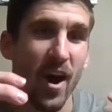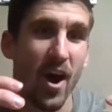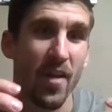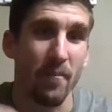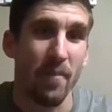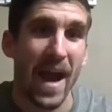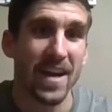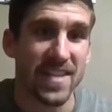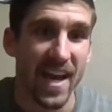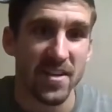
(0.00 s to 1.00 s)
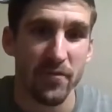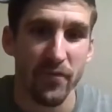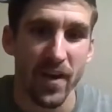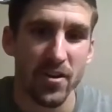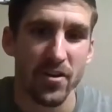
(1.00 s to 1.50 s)
The backside
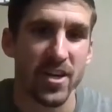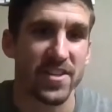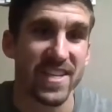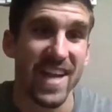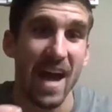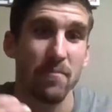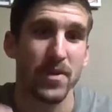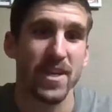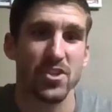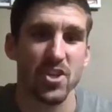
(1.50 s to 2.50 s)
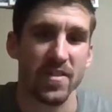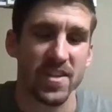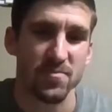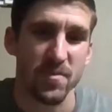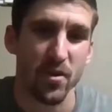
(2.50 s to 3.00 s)
defender here did not pinch on
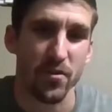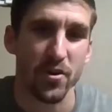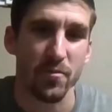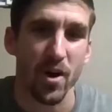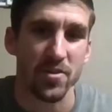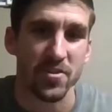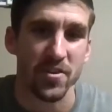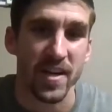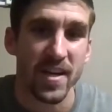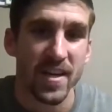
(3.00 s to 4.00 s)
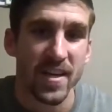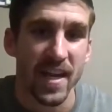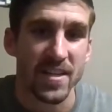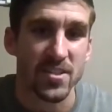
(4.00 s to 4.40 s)
this middle third ball screen. Okay. So